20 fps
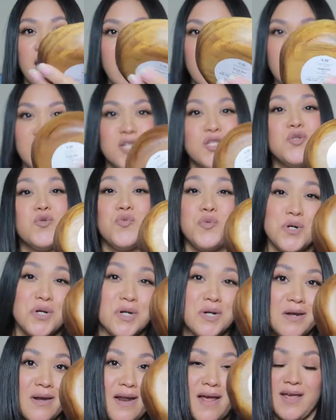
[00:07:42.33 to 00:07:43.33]
and it's
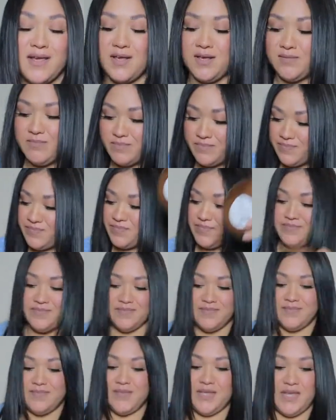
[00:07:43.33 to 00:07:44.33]
wood. Like,
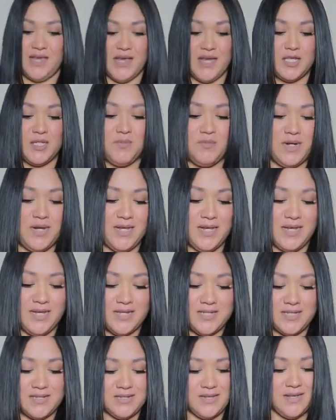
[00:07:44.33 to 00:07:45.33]
yes
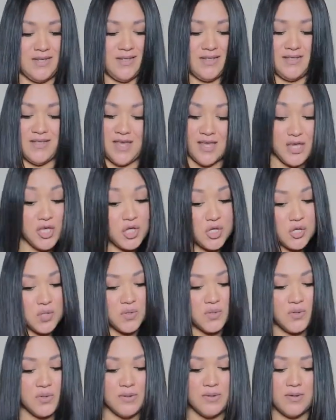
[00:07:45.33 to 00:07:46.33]
please, thank
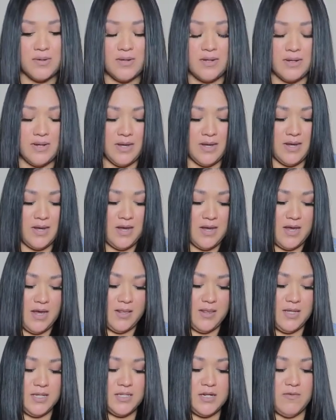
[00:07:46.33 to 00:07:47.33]
you.
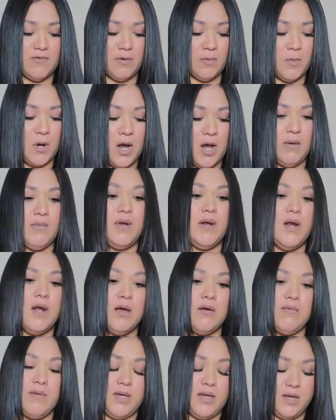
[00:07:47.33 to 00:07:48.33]
And these are from Hobby
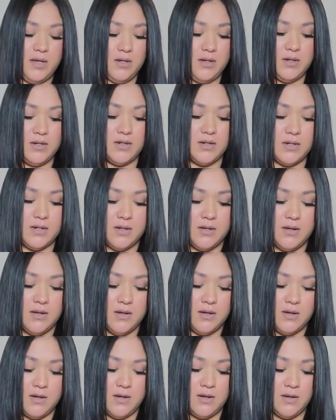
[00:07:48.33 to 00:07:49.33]
Lobby.
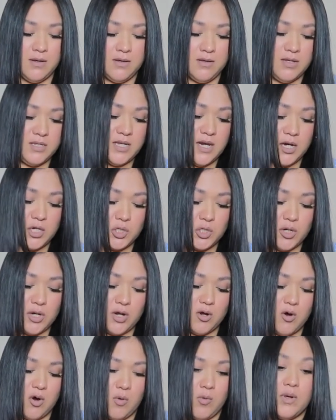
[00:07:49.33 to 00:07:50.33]
This
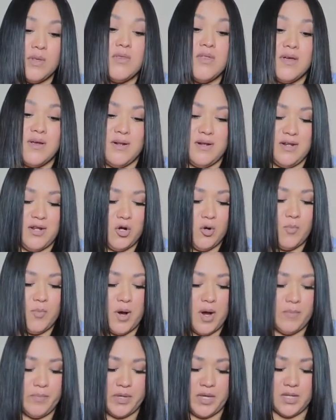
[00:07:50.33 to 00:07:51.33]
actually go with the little
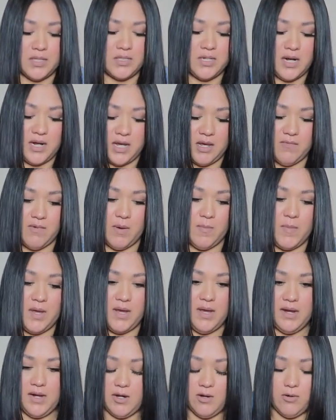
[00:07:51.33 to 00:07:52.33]
pumpkins, like if I
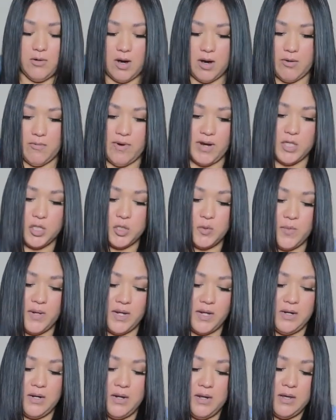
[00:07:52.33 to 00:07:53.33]
make a little
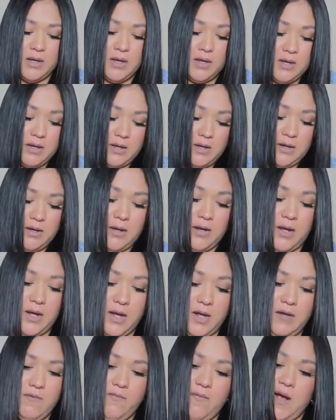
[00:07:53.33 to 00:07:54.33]
arrangement.
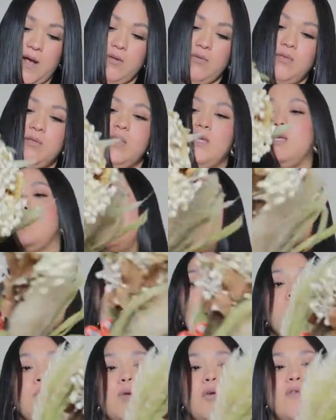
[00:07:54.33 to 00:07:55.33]
I found these
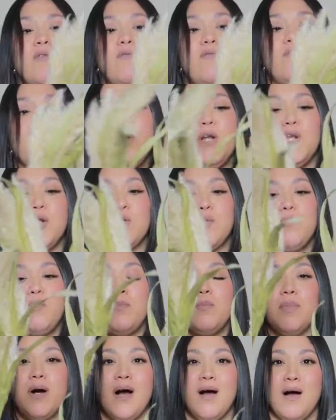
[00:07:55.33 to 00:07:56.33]
beautiful little
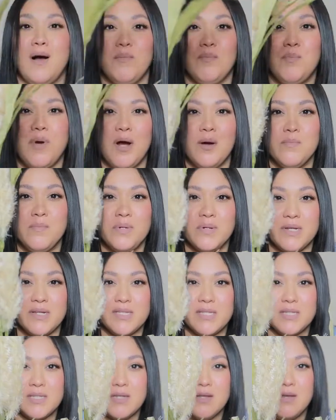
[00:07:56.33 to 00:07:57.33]

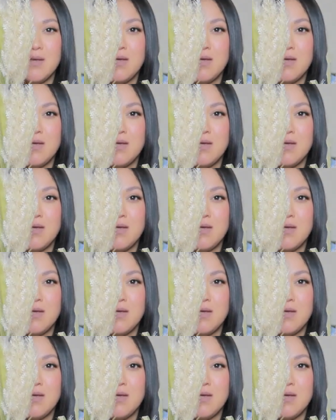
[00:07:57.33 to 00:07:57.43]
pampas,